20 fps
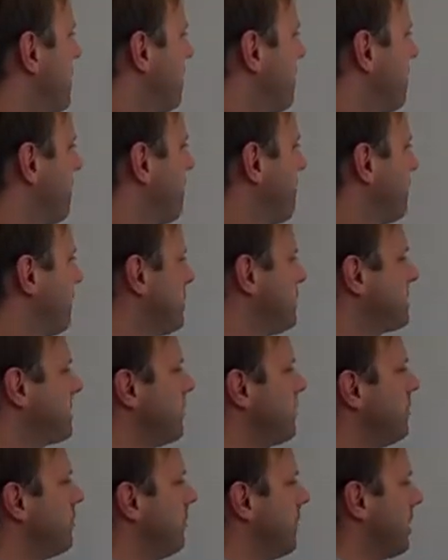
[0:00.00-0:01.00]
The first
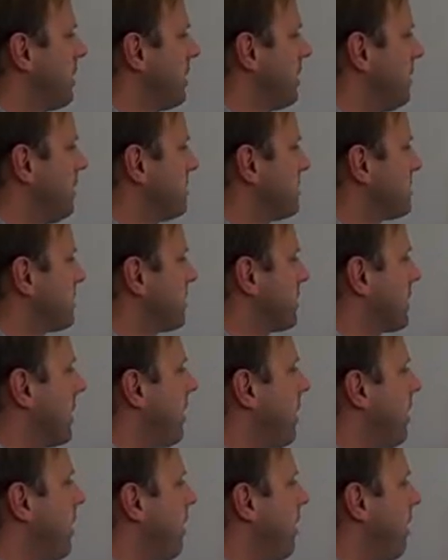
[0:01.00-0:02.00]
thing you want to do is look at
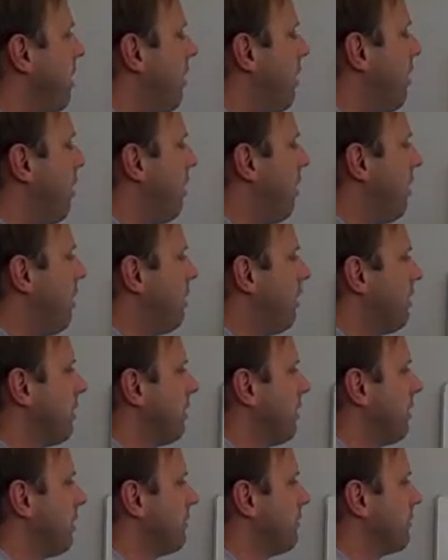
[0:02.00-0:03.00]
all
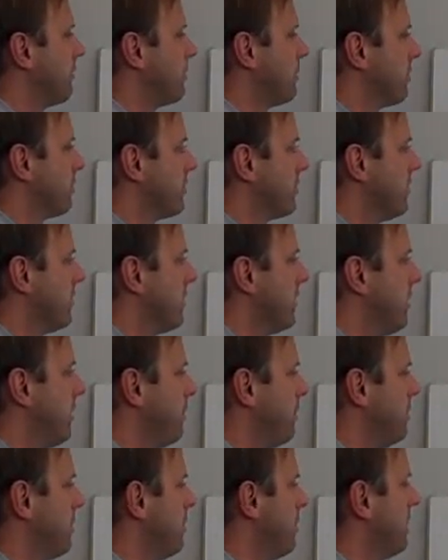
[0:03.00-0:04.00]
of your
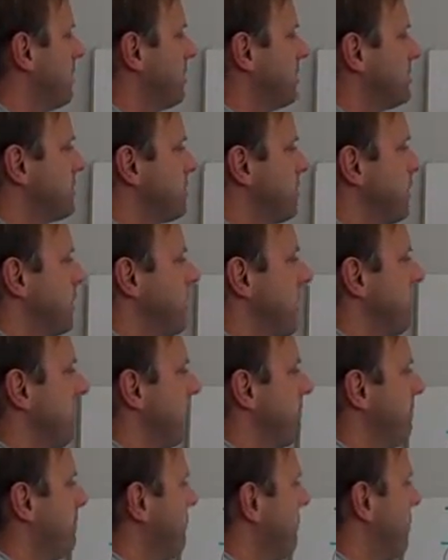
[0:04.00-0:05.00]
denominators. We have
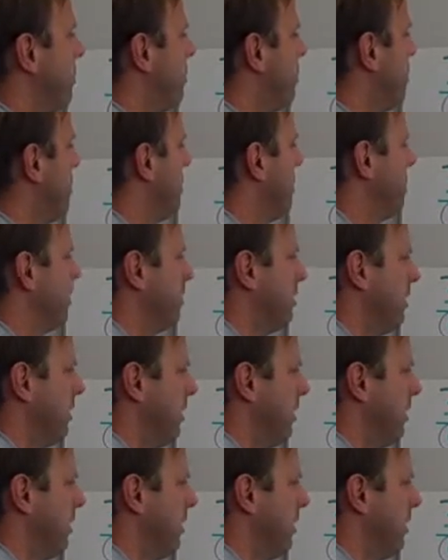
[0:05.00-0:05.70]
4,